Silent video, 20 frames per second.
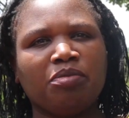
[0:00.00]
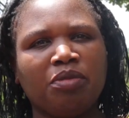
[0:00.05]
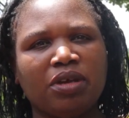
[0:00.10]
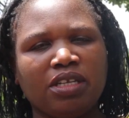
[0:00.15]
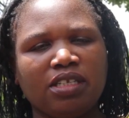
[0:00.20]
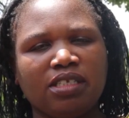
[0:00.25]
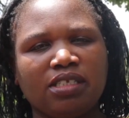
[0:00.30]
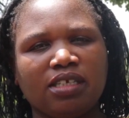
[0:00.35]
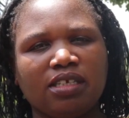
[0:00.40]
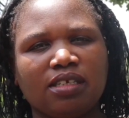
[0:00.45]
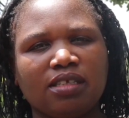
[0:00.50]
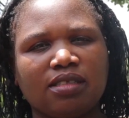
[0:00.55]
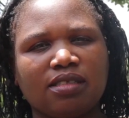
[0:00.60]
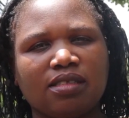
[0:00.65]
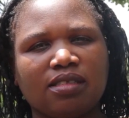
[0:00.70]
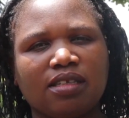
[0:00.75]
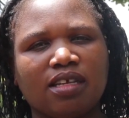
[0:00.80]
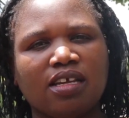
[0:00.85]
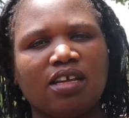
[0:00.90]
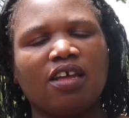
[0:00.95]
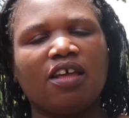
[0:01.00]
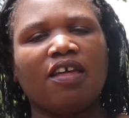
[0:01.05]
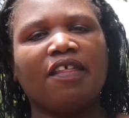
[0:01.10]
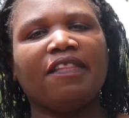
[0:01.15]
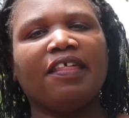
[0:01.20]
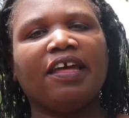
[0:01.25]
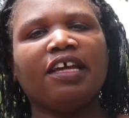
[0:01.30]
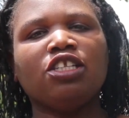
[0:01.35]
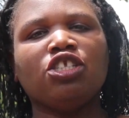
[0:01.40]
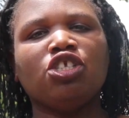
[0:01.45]
meetings
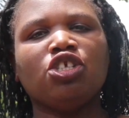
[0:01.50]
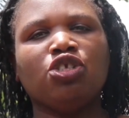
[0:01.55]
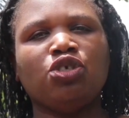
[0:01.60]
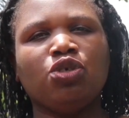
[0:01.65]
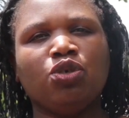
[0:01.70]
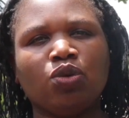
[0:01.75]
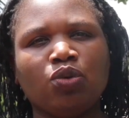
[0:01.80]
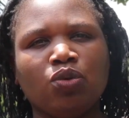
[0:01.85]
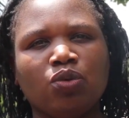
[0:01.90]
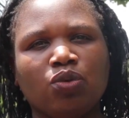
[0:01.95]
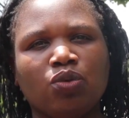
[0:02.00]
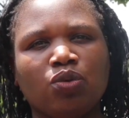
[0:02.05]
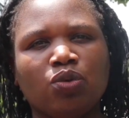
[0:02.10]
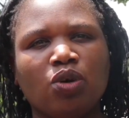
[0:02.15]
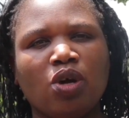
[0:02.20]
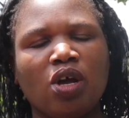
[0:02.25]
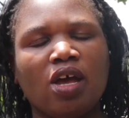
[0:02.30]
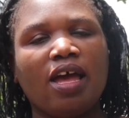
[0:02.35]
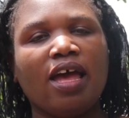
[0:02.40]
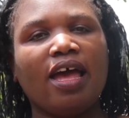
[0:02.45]
that you,